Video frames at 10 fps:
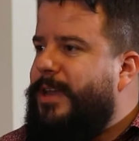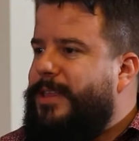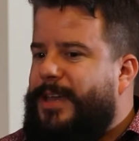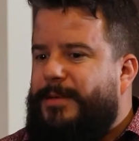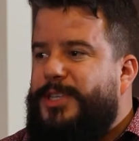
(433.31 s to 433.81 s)
I
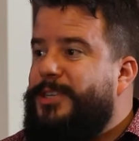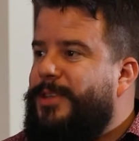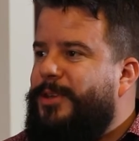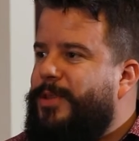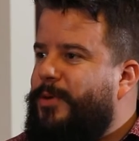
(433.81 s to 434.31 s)
think I'm still
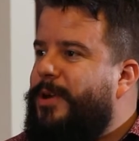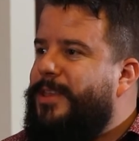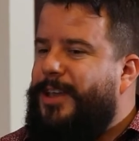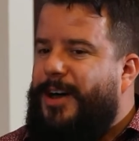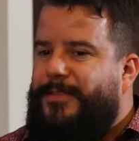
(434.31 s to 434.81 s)
the only one at
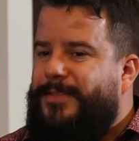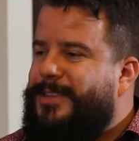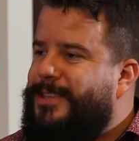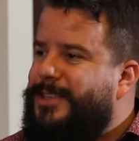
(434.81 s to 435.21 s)
the office